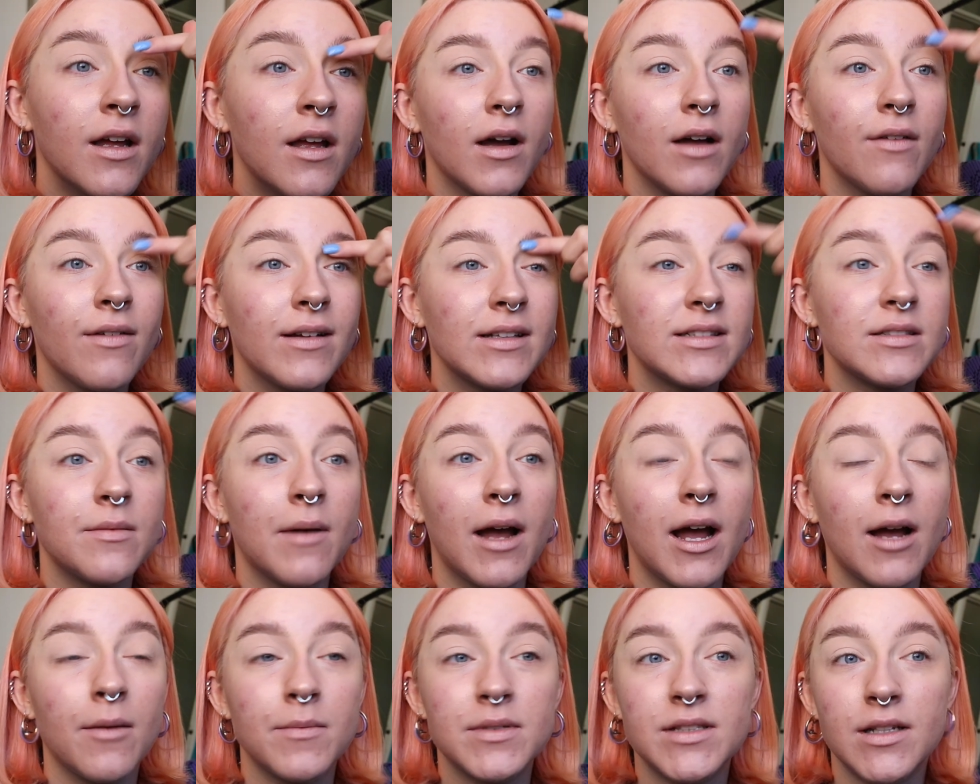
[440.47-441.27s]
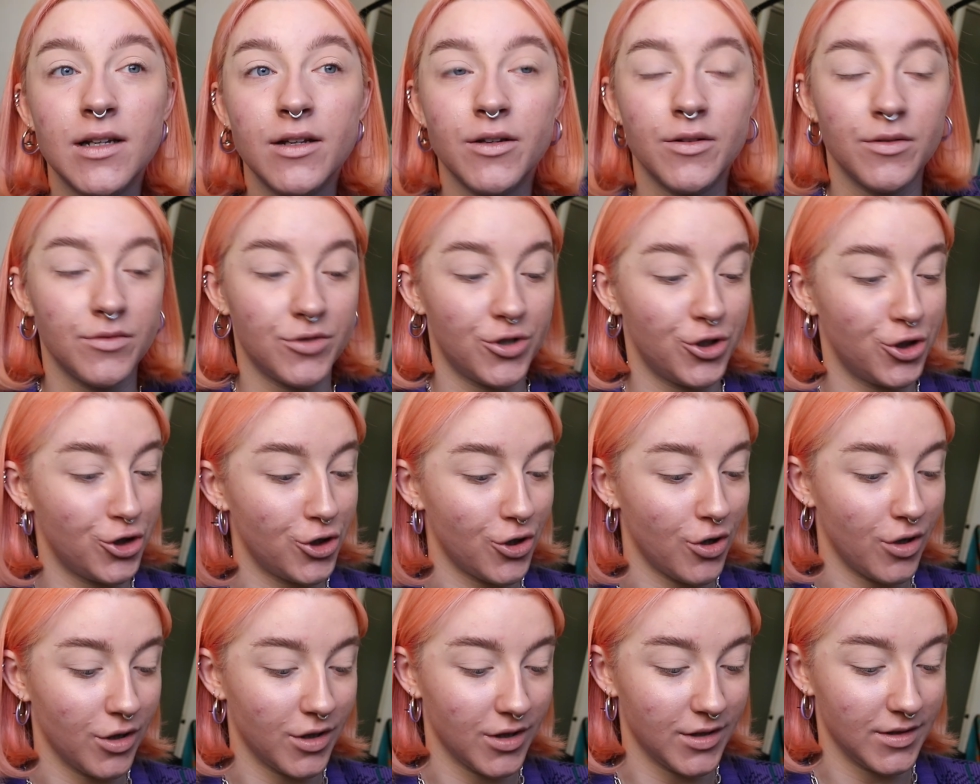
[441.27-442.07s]
I've had some absolute
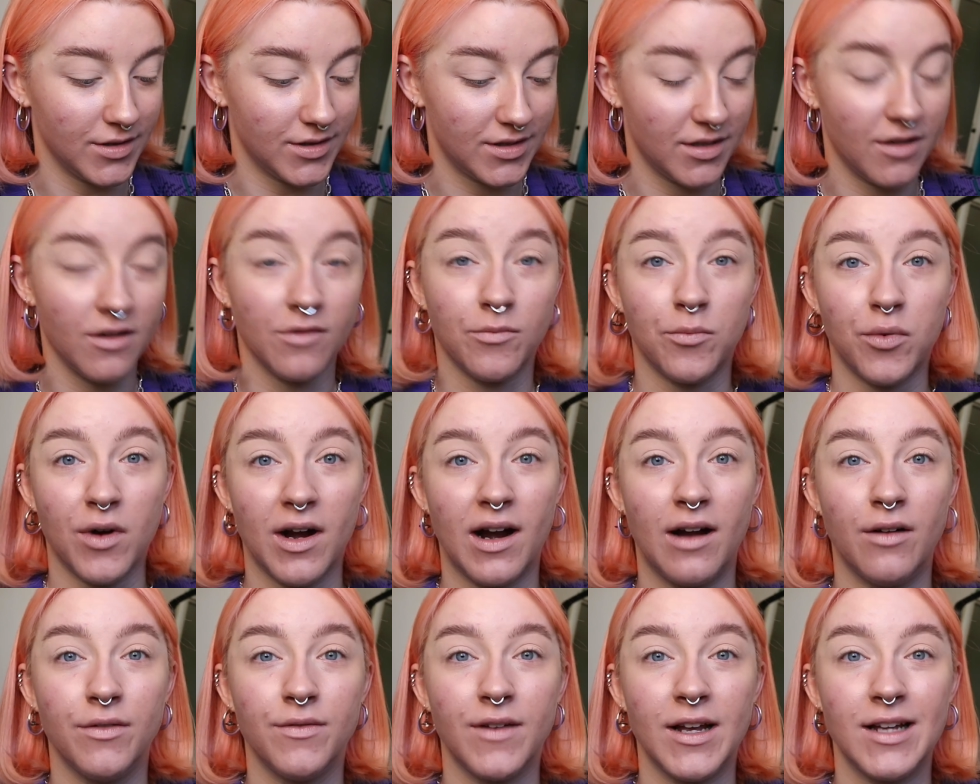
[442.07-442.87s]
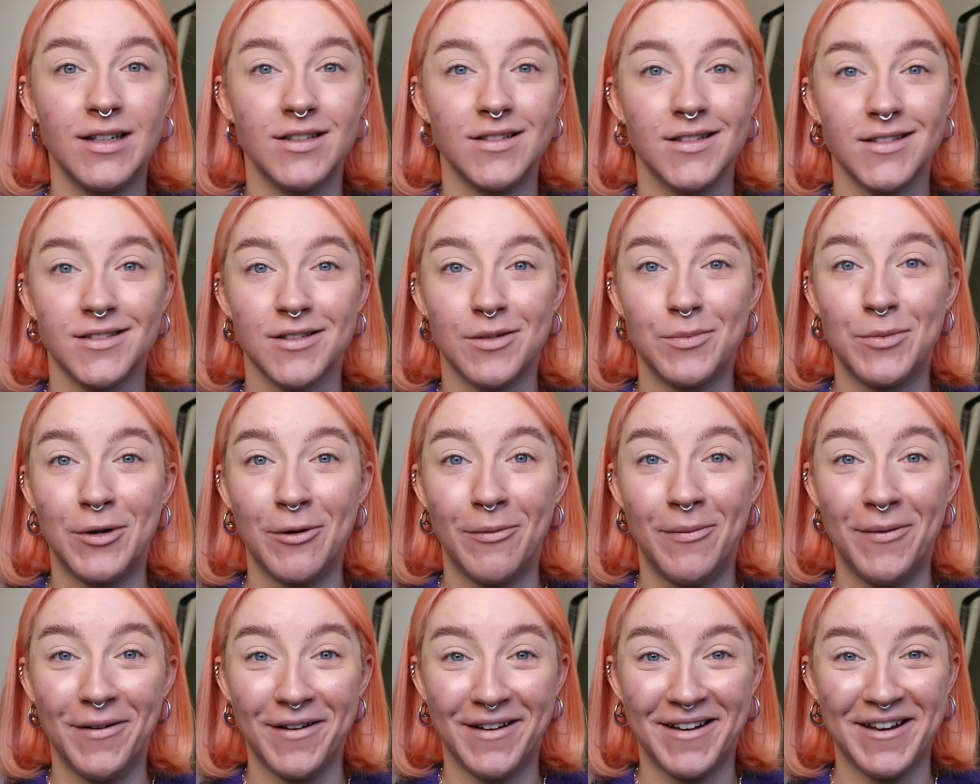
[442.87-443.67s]
shockers of brow phases. I'll
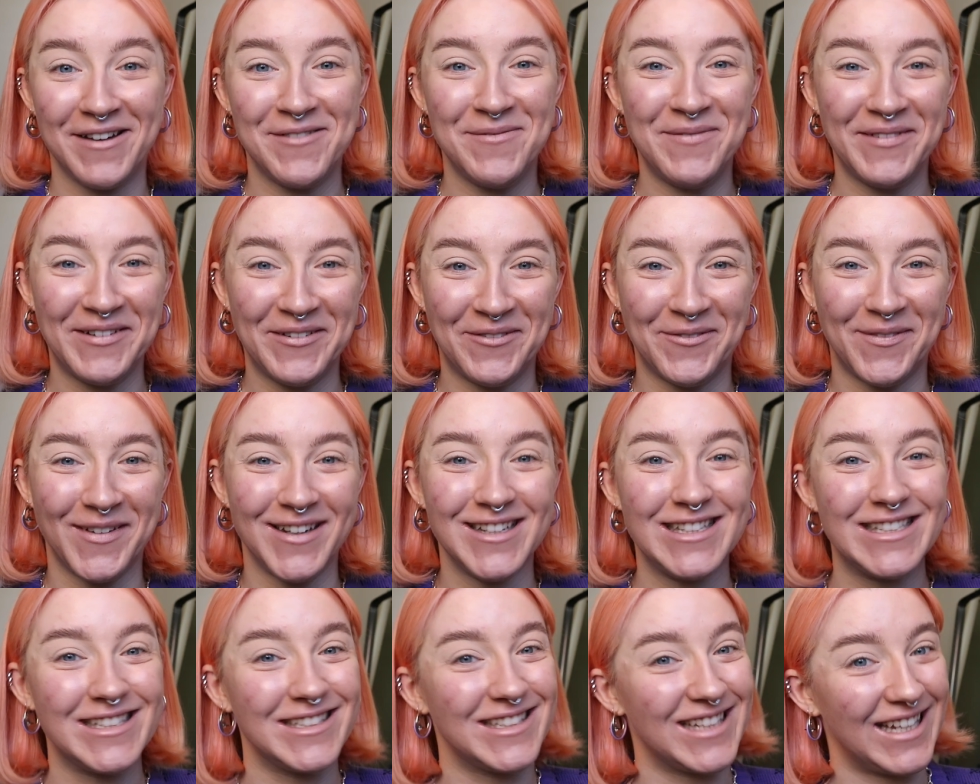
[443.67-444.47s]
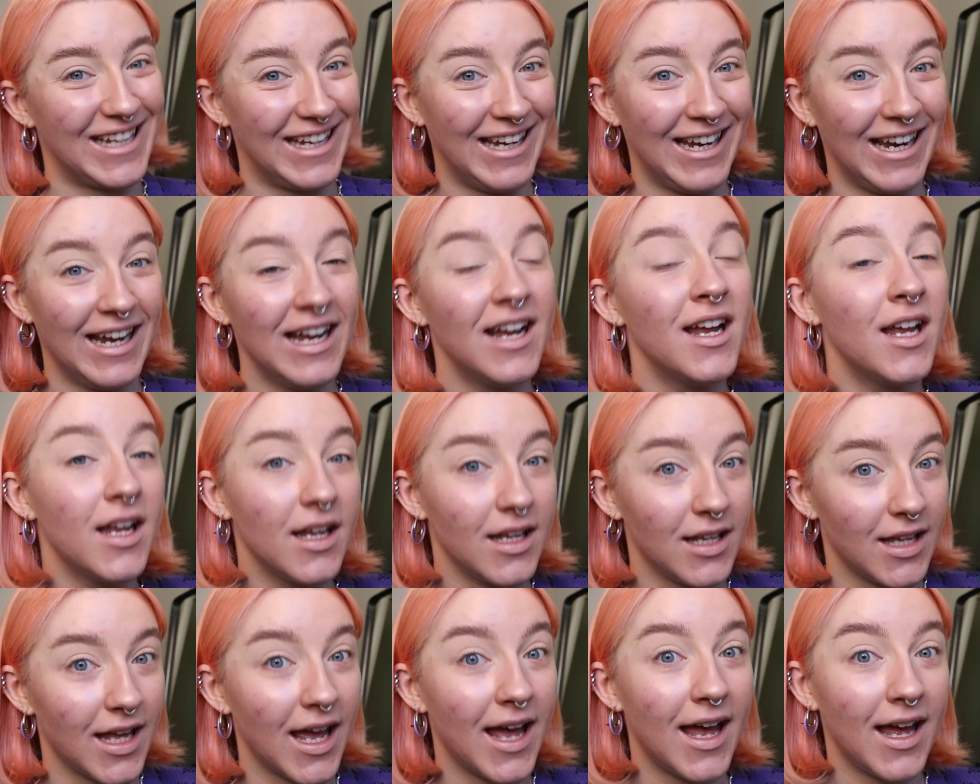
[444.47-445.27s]
pop a couple of pictures here.
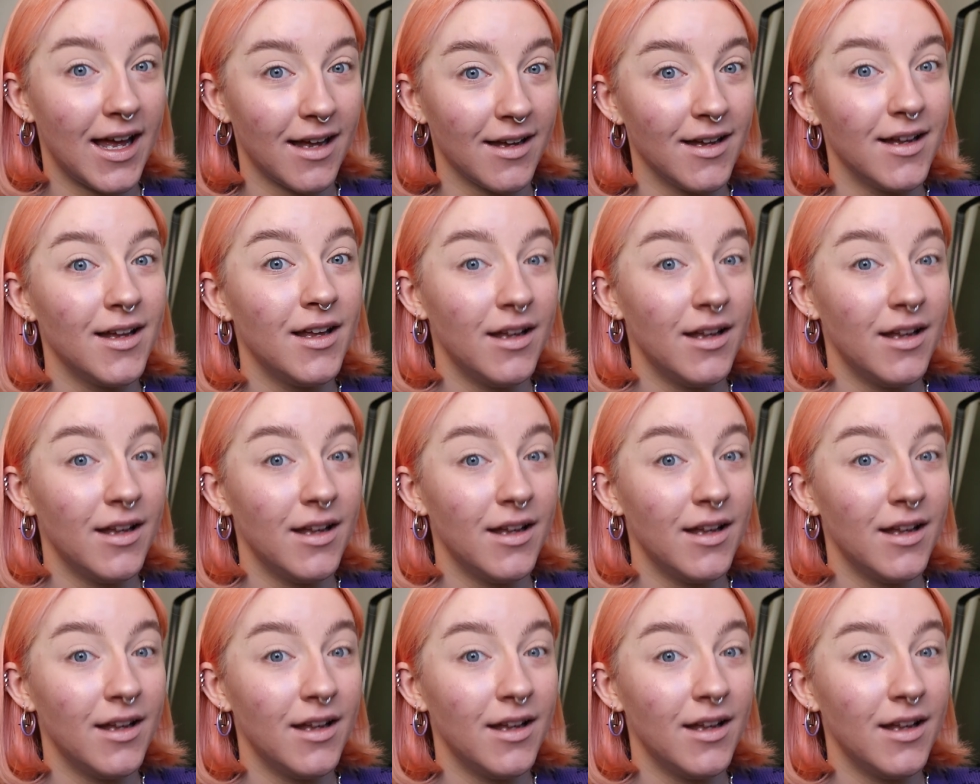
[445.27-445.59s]
Yeah,